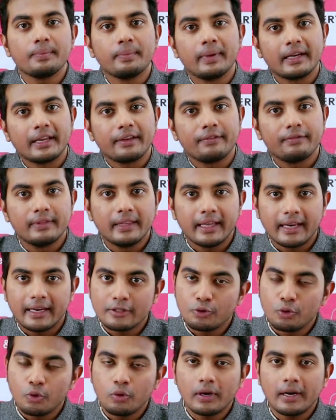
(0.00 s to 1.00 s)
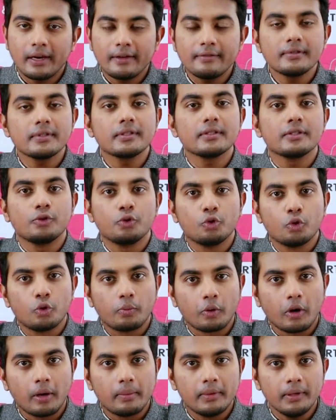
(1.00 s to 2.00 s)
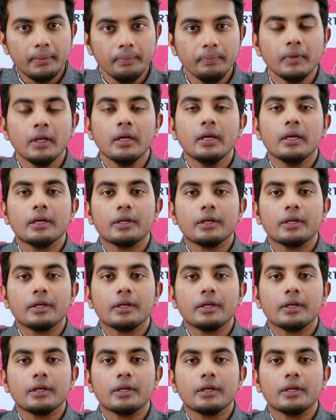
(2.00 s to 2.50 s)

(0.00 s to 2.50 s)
But if there is no gloves, no problem.